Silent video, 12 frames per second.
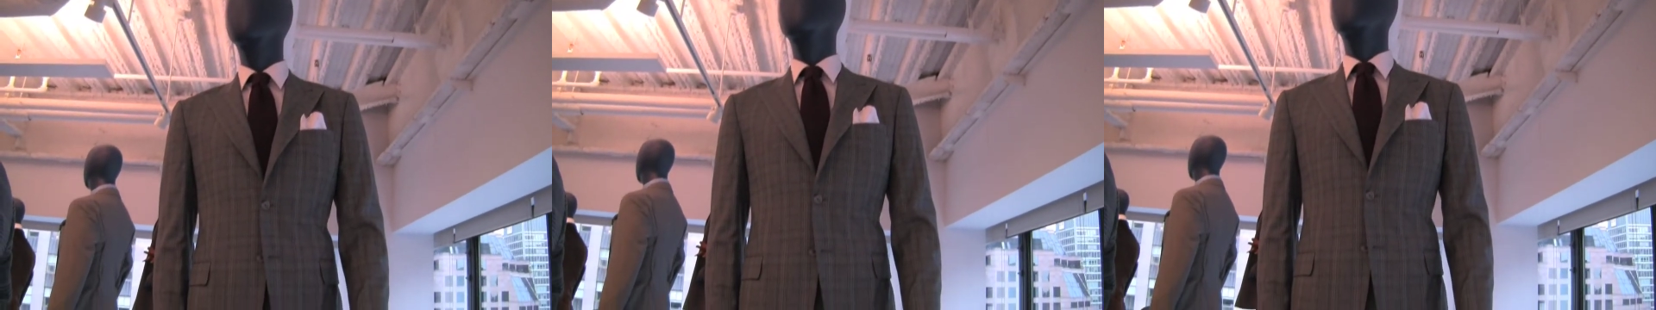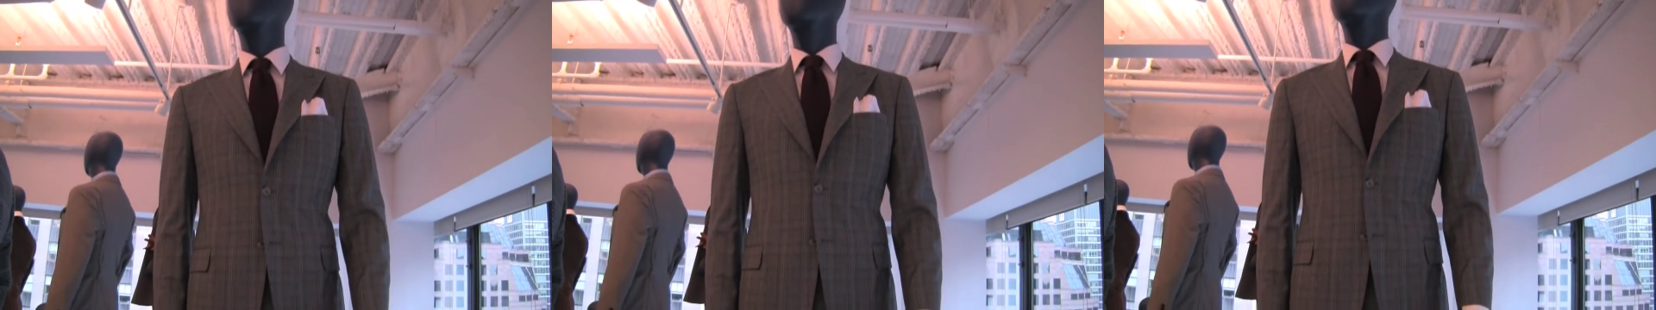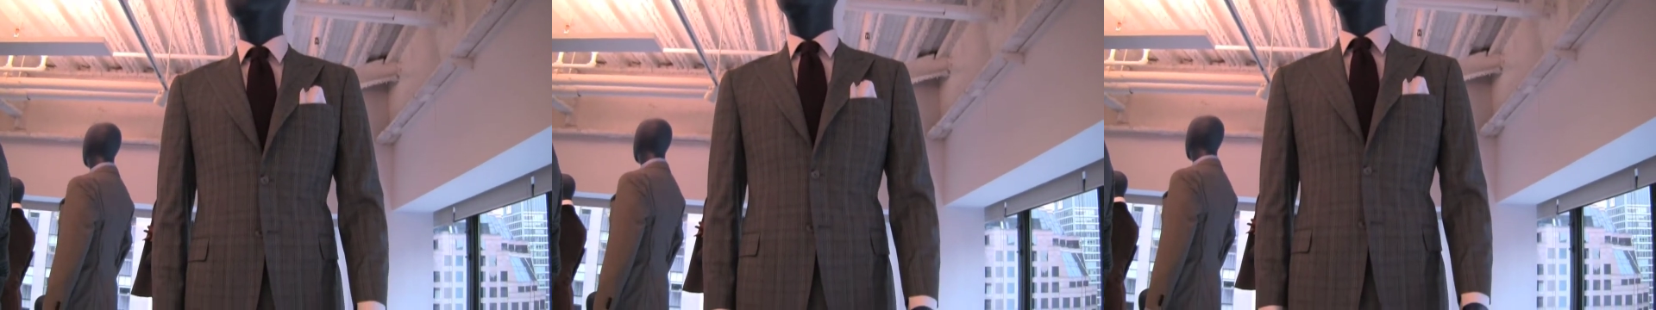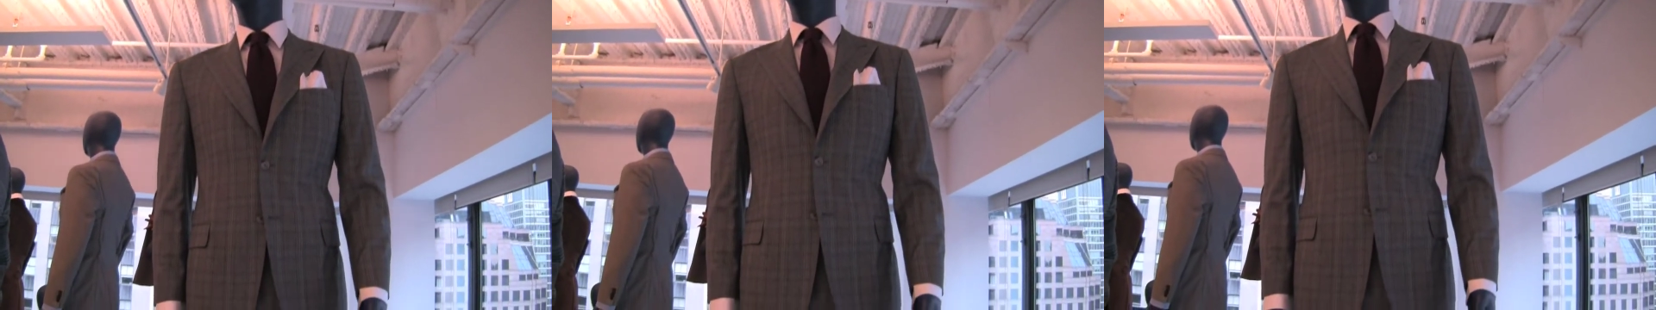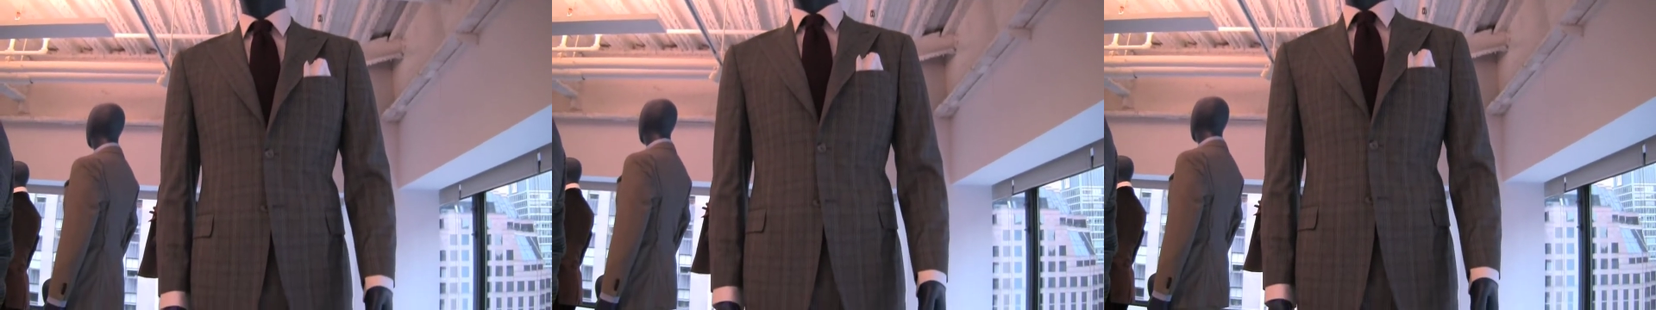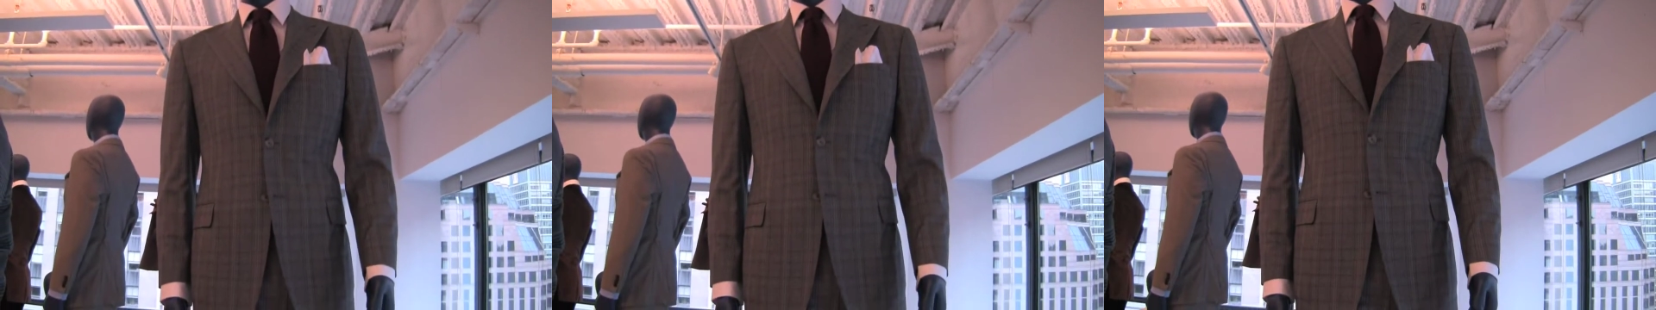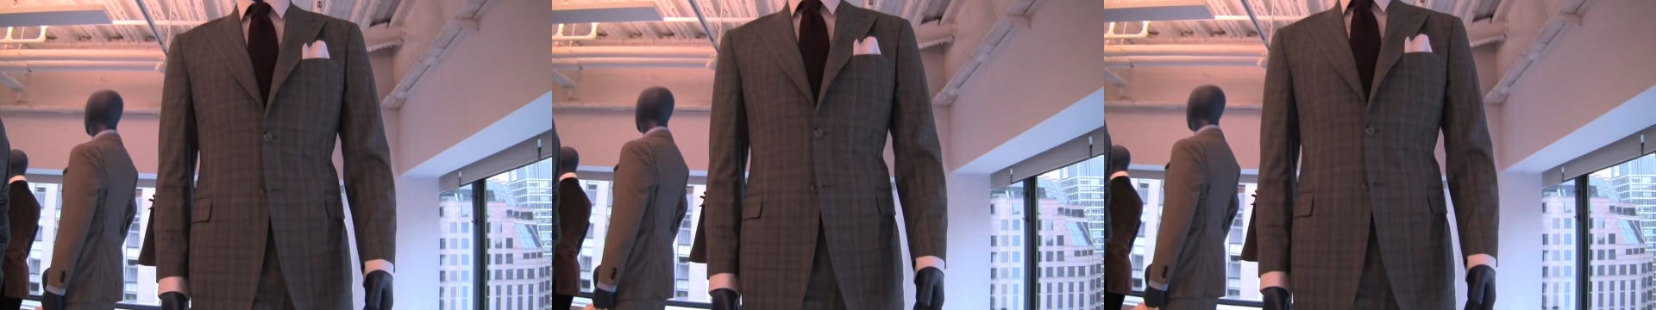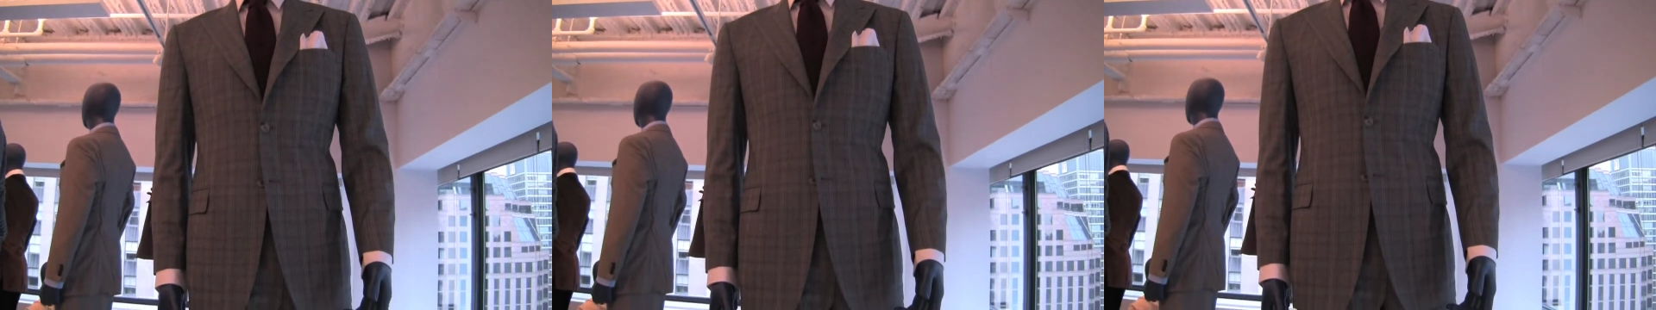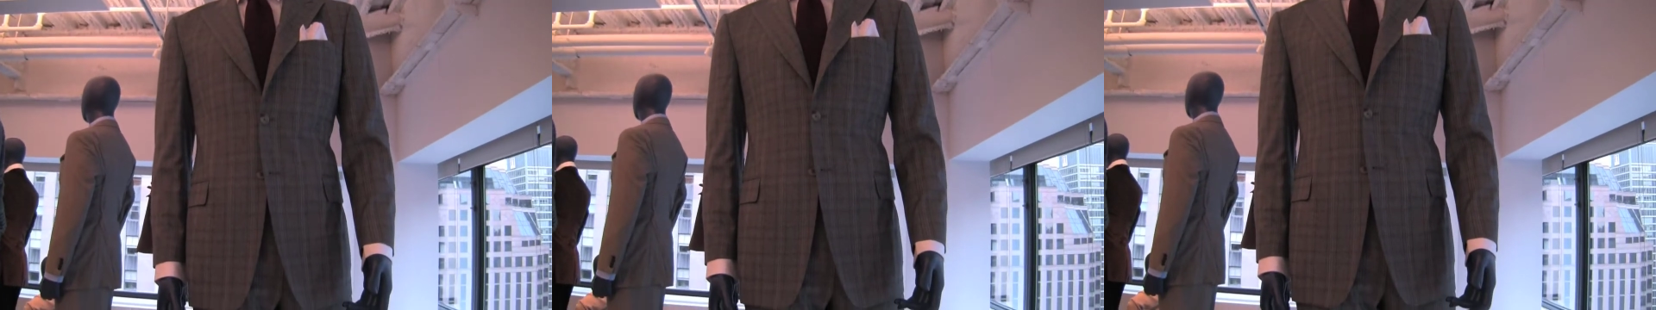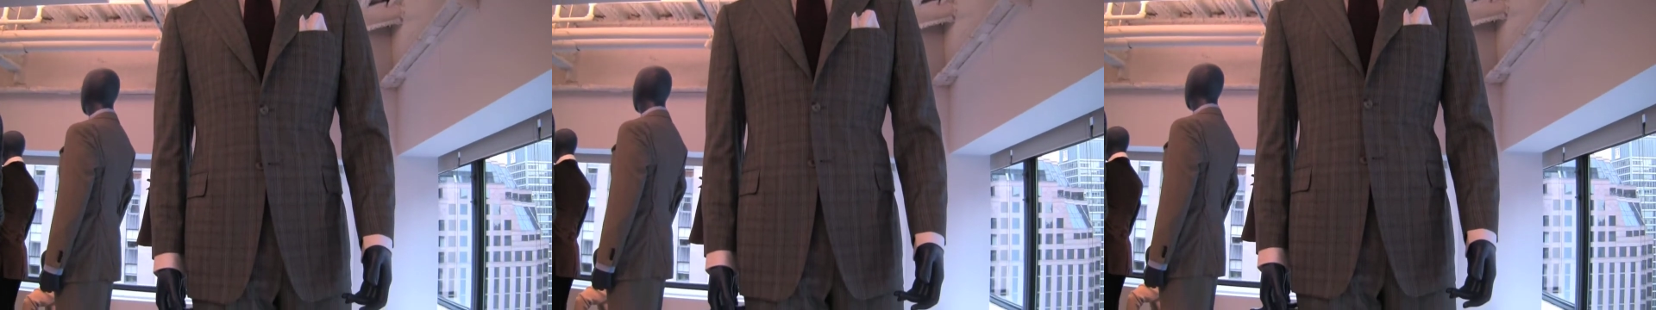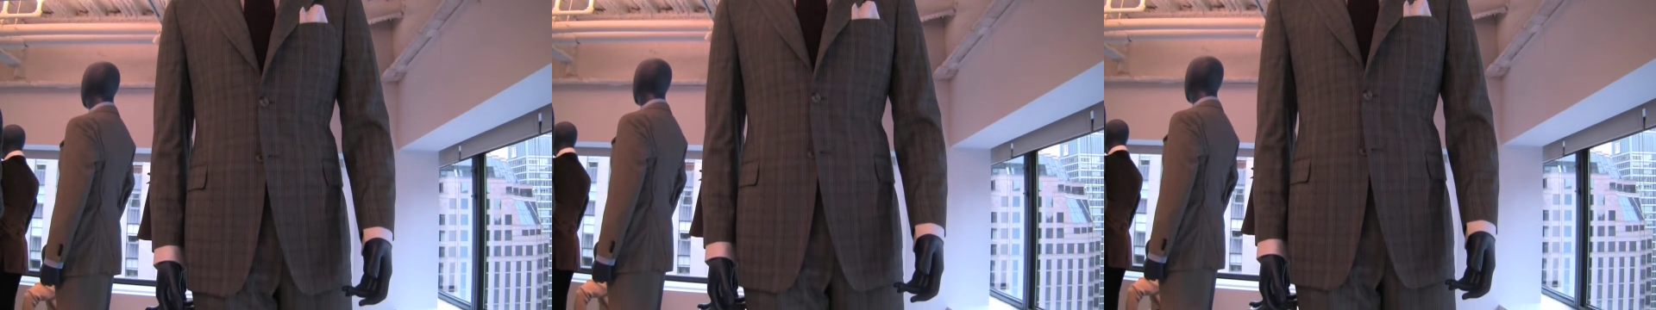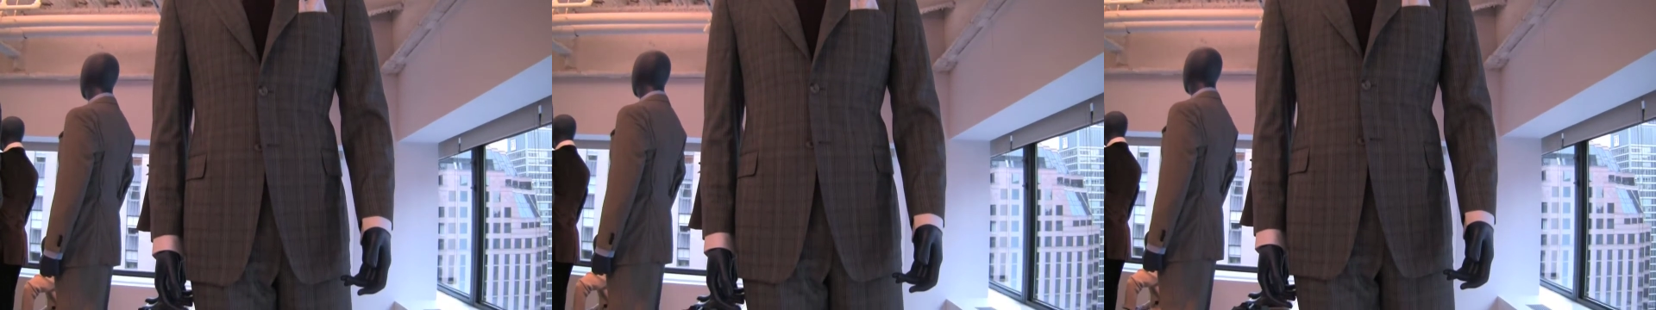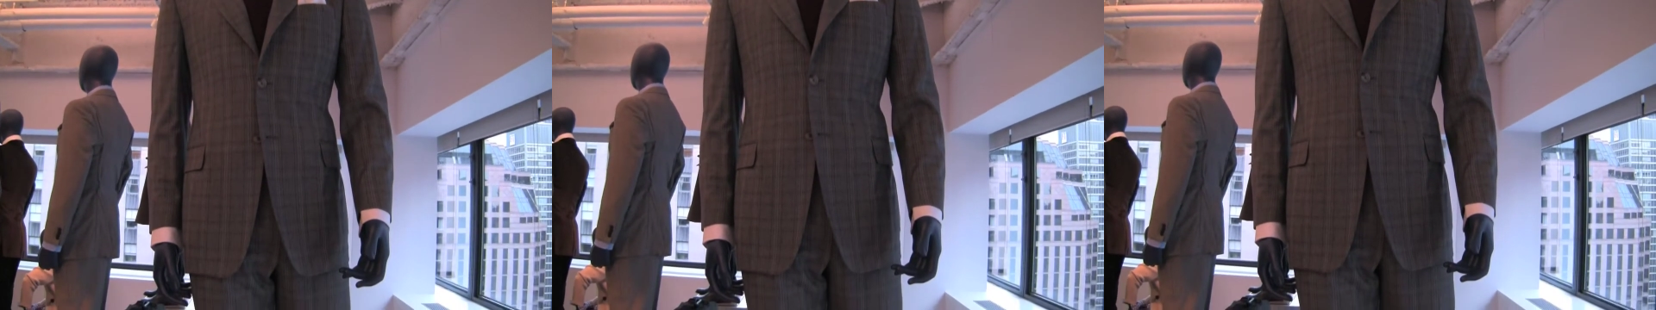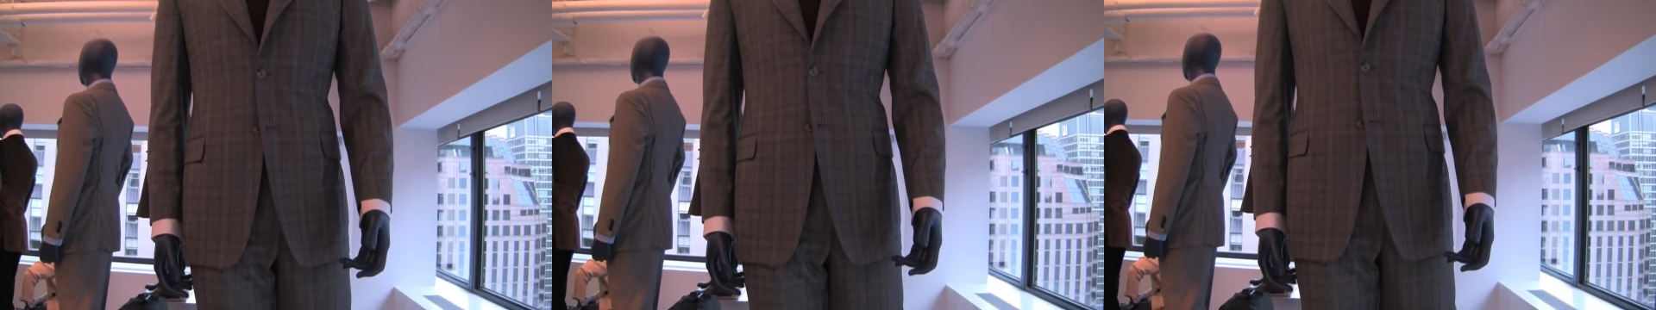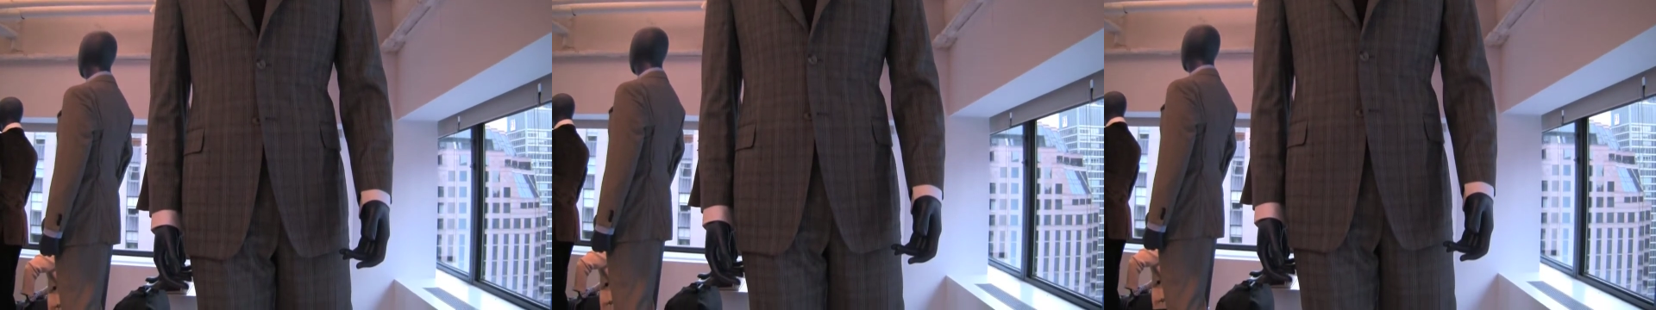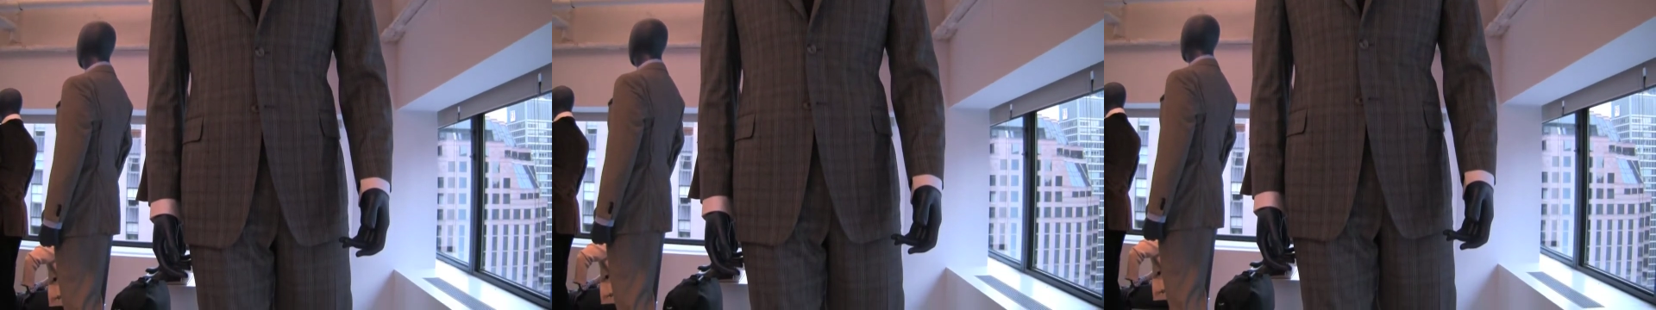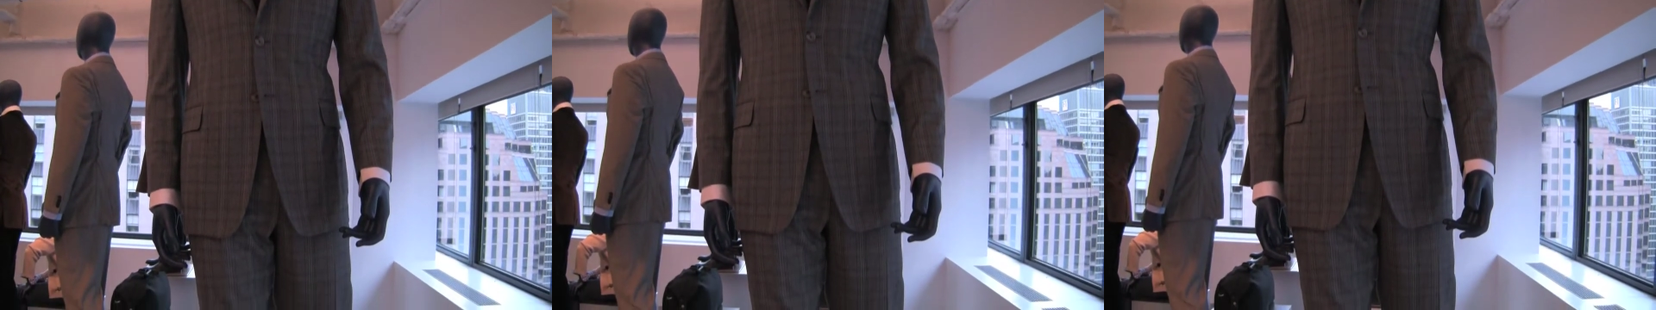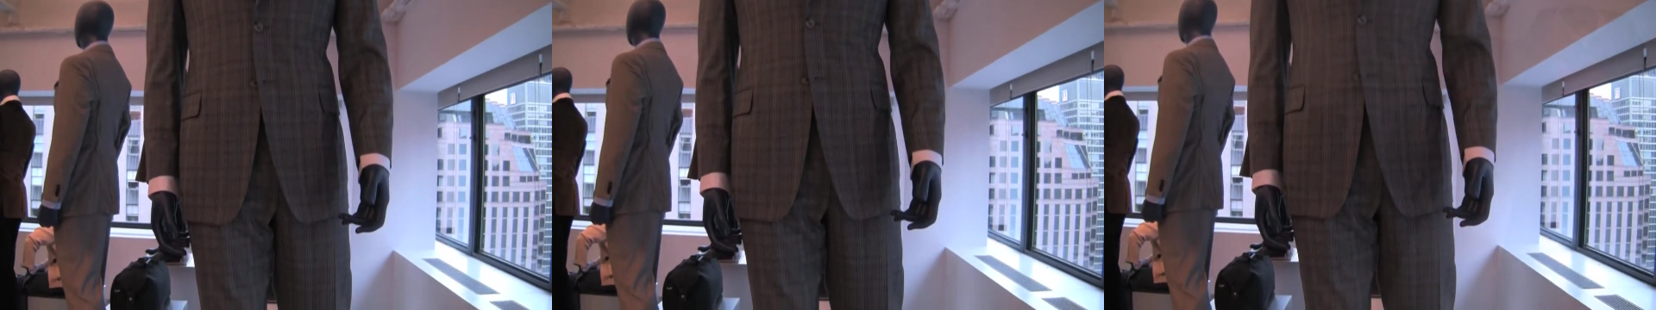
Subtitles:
Nobody's mouth can be seen.